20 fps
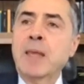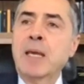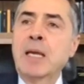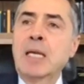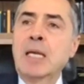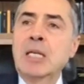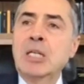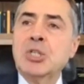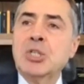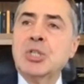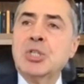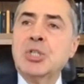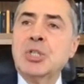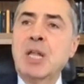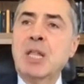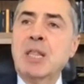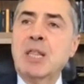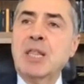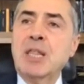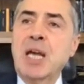is
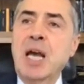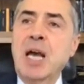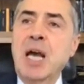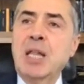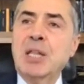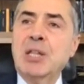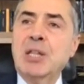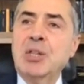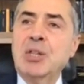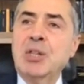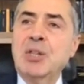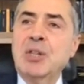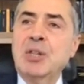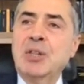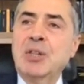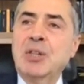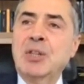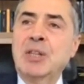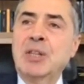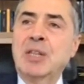that
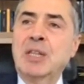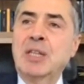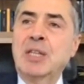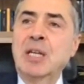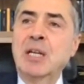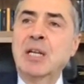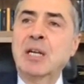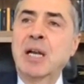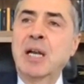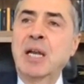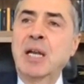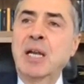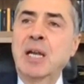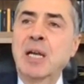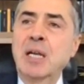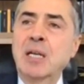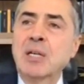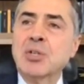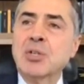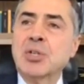there
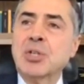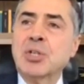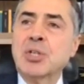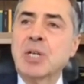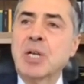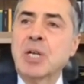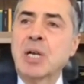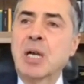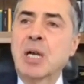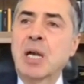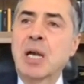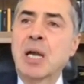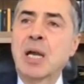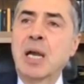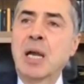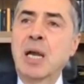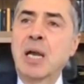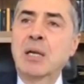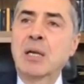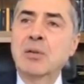is
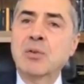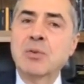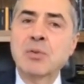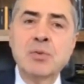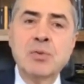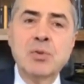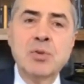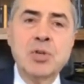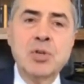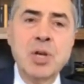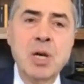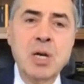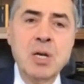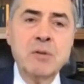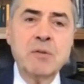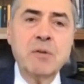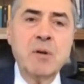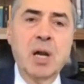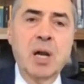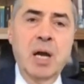a
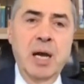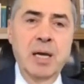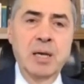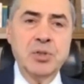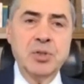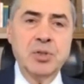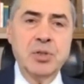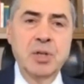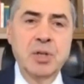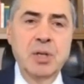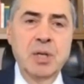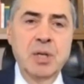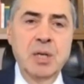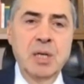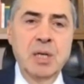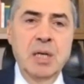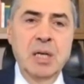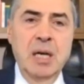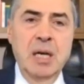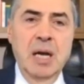generalized
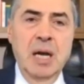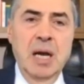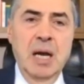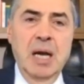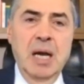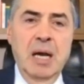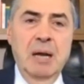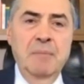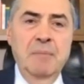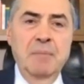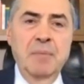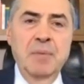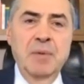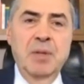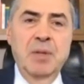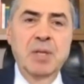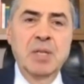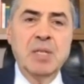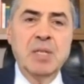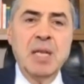
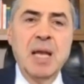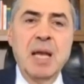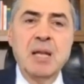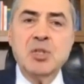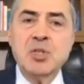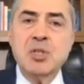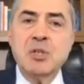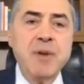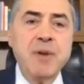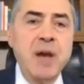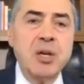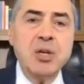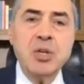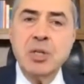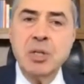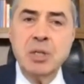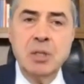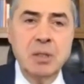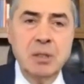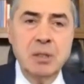
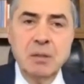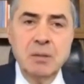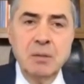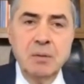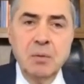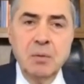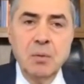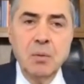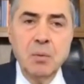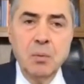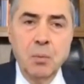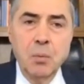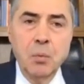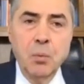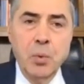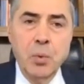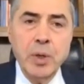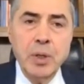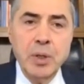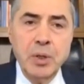dissatisfaction
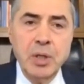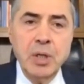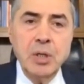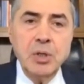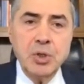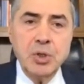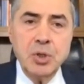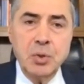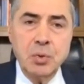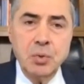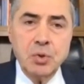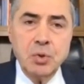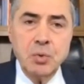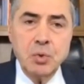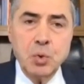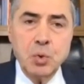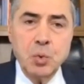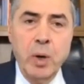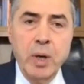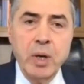with the
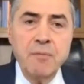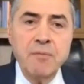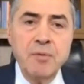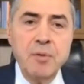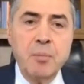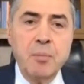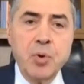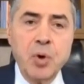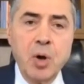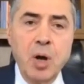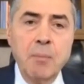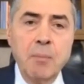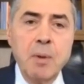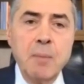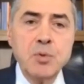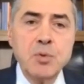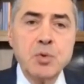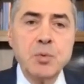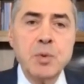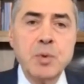institutions. One of the
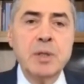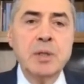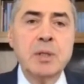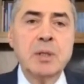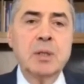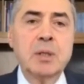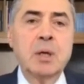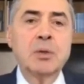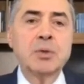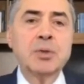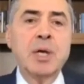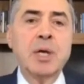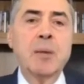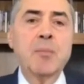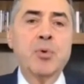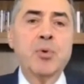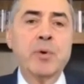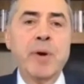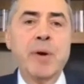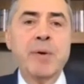problems with
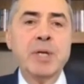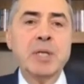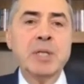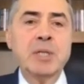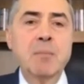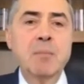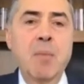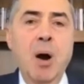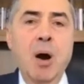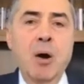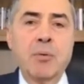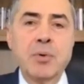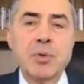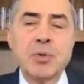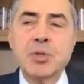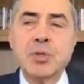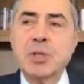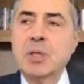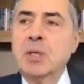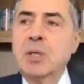contemporary
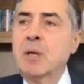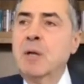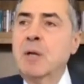democracy